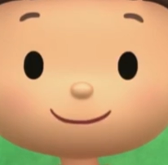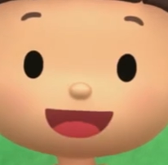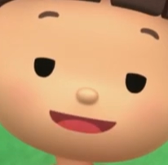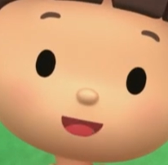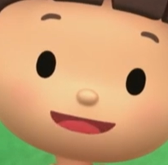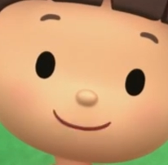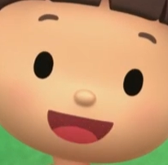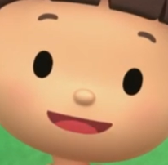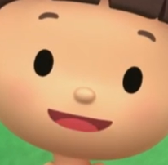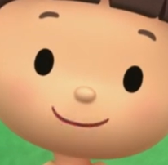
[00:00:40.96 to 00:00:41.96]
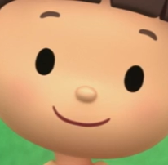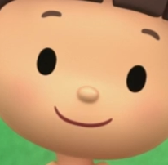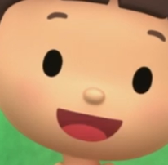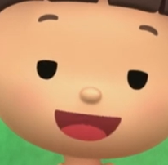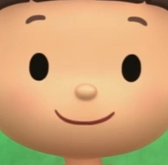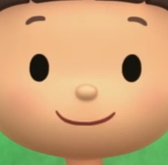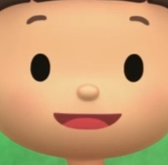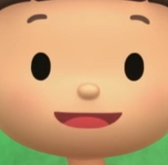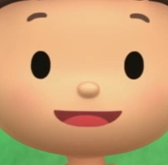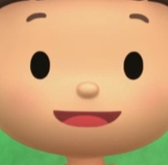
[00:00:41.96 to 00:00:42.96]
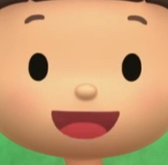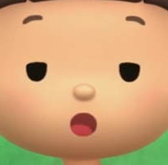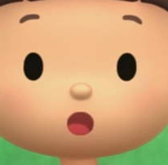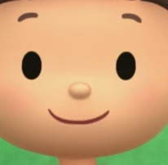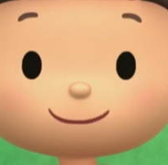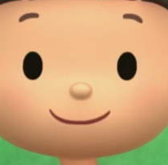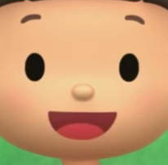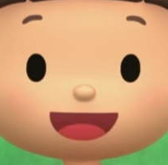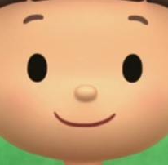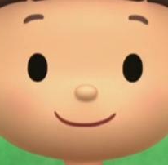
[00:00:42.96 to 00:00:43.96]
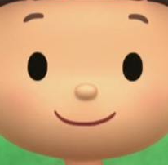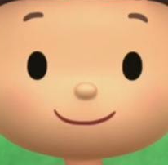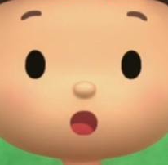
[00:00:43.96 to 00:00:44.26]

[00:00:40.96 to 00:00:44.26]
Hi, everybody. My name is Leo. I am a